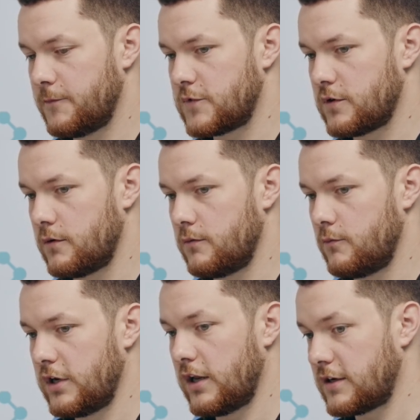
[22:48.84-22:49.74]
So
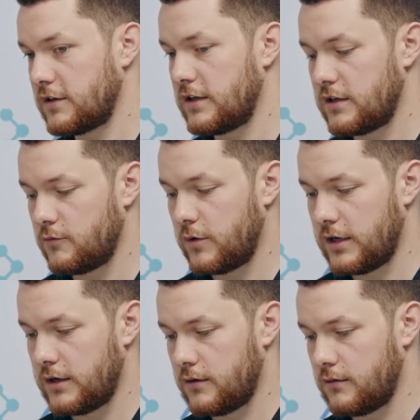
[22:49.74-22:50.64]
we'd like to think that
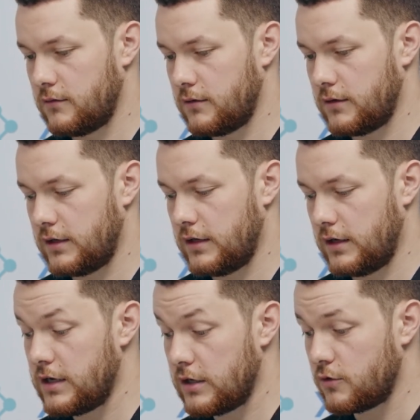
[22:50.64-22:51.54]
we're
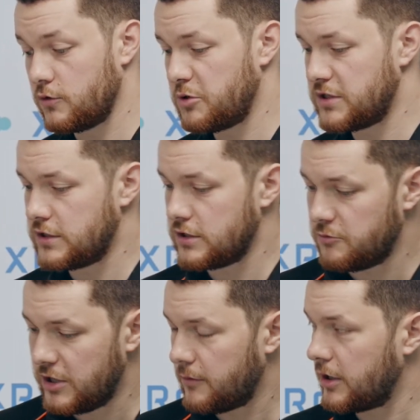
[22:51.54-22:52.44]
in a good position to
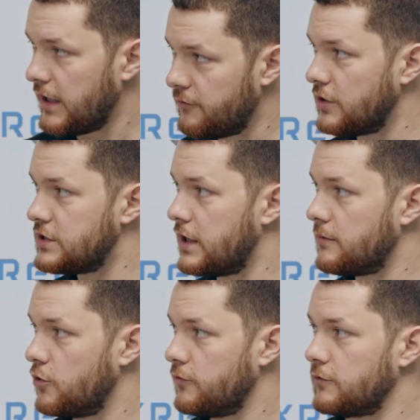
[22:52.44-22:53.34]
be able to leverage
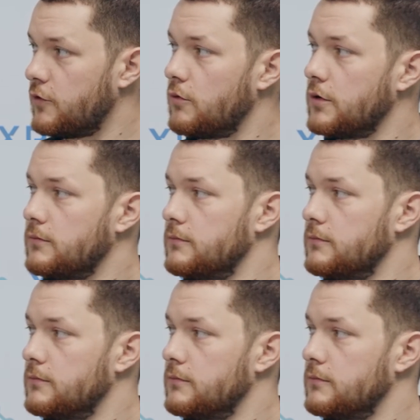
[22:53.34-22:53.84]
that moving forward.